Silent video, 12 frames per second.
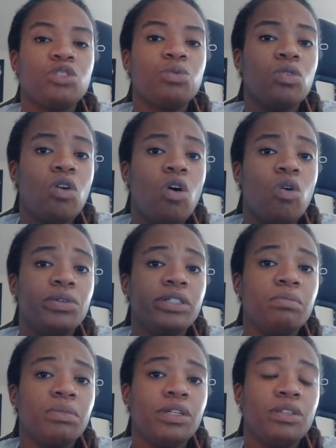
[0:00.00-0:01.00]
will
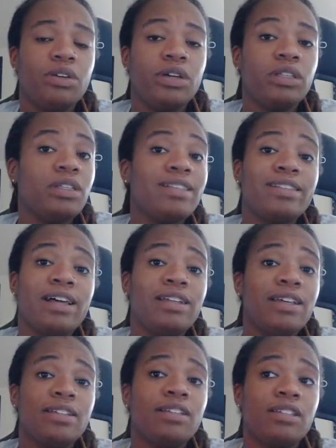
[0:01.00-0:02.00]
always be there. And that's not
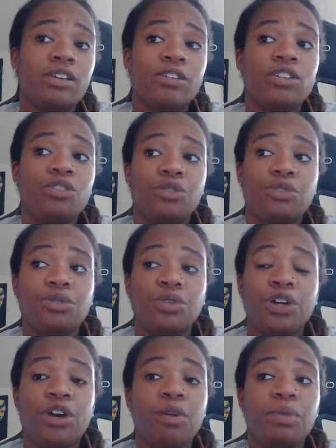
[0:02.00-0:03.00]
necessarily true.
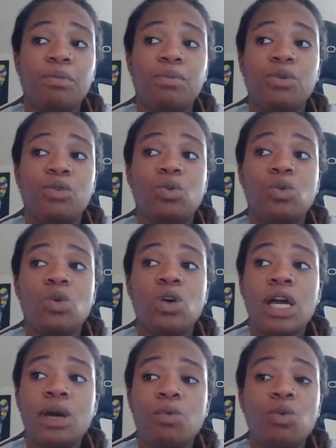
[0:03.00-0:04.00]
There are people who
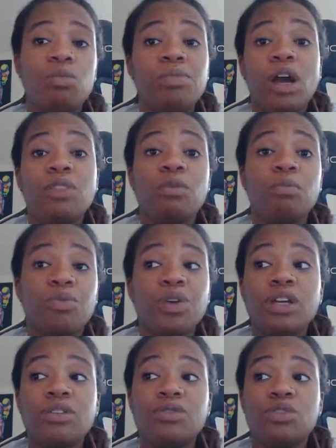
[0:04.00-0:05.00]
will be on the
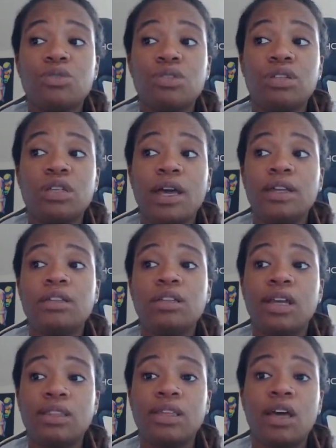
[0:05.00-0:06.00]
brink of suicide,
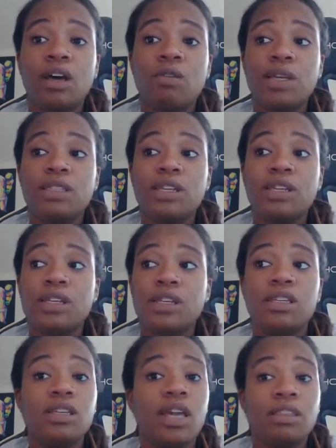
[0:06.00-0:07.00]
get the help that they
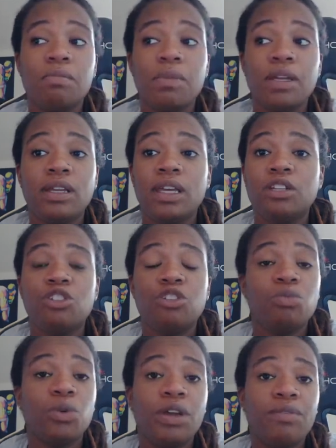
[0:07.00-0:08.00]
need, get the
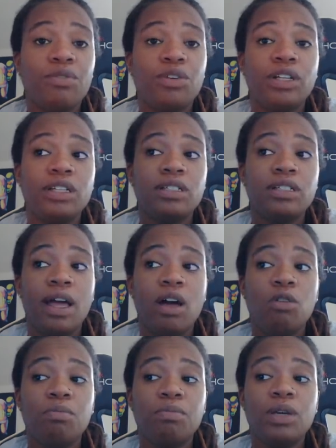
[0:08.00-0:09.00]
medication, whatever it is to
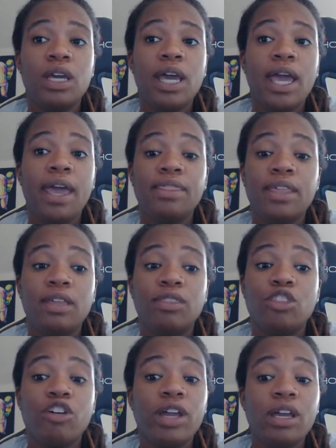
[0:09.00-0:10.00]
help, and
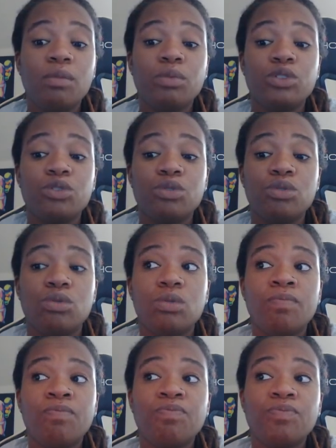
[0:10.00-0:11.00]
then they're able to
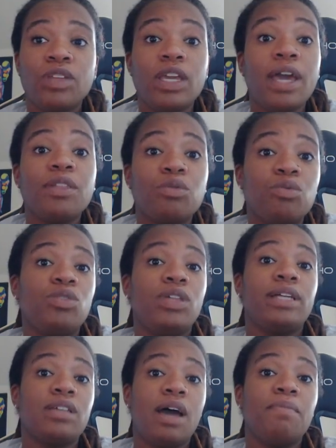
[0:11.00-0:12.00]
get through
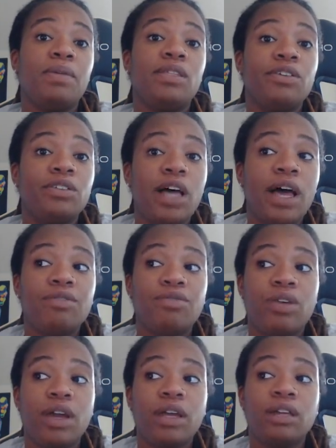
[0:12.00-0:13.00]
that time in their life,
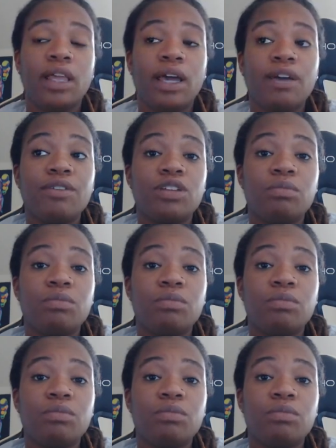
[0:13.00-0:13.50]
right? Like I've said